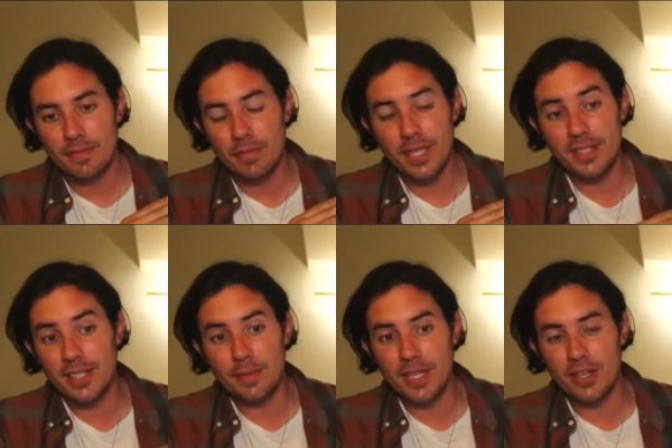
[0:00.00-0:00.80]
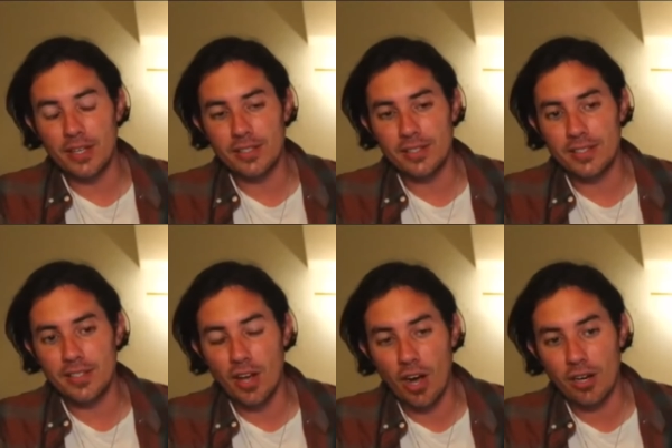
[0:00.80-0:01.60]
Basically, because it's
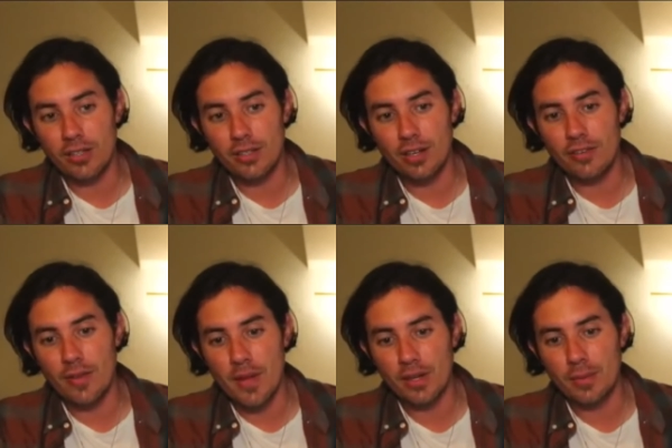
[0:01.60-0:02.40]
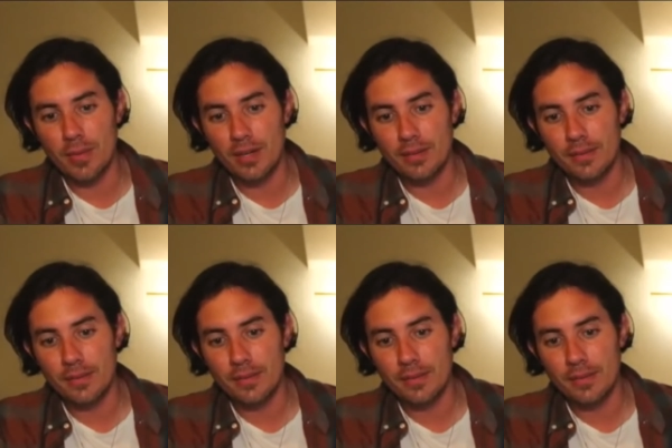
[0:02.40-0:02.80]
the heart of the Merkaba.